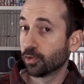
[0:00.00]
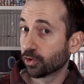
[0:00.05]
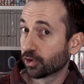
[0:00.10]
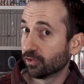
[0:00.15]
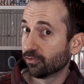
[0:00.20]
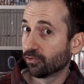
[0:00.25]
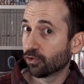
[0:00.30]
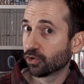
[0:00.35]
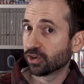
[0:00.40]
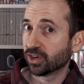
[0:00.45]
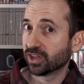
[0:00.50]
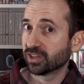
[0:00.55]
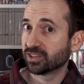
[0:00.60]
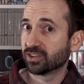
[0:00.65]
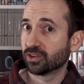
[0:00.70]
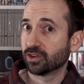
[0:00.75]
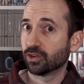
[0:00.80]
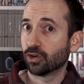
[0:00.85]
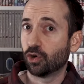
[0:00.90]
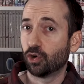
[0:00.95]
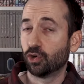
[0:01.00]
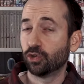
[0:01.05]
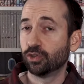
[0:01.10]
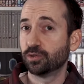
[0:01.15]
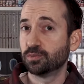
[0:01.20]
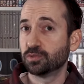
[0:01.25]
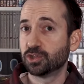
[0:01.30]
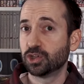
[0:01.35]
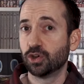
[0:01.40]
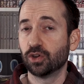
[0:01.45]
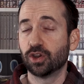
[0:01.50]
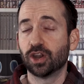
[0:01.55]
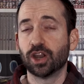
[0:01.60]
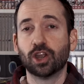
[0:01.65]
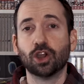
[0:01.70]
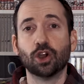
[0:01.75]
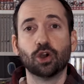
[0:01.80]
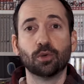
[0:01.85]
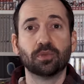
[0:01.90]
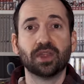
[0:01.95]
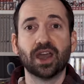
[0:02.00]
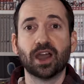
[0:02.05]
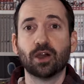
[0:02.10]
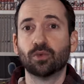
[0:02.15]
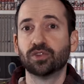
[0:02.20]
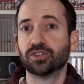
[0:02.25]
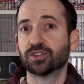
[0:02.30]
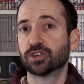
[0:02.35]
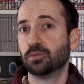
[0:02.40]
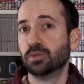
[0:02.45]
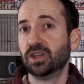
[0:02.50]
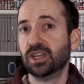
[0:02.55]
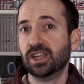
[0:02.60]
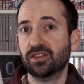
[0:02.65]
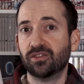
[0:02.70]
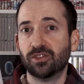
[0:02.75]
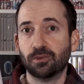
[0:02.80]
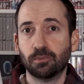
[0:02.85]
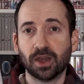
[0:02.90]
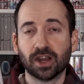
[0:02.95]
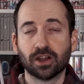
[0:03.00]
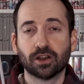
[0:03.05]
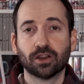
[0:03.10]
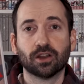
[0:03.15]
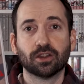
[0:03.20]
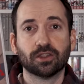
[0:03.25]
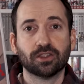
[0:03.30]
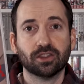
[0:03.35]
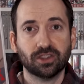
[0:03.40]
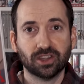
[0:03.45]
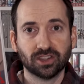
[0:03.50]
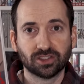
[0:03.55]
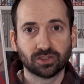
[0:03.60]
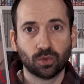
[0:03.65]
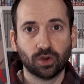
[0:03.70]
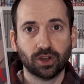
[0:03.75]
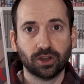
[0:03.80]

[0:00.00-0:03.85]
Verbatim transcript: looking forward to, to hold them to it and I hope that one's gonna be even better than this